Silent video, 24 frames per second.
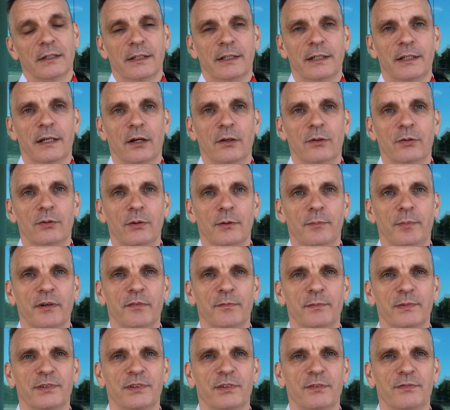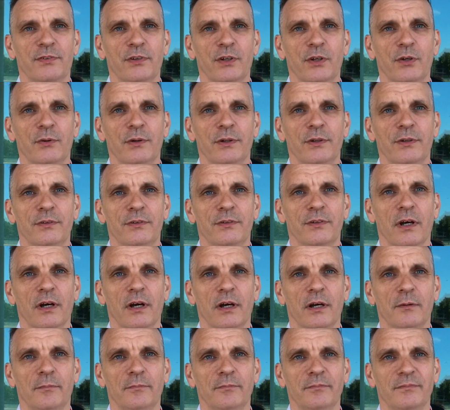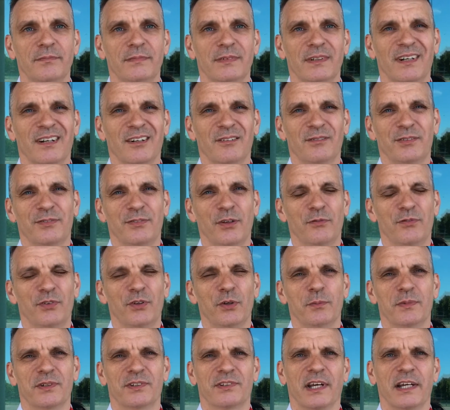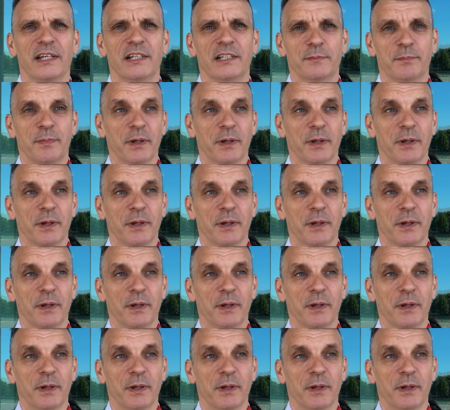you know, we both missed a few, and, you know, a few mistakes.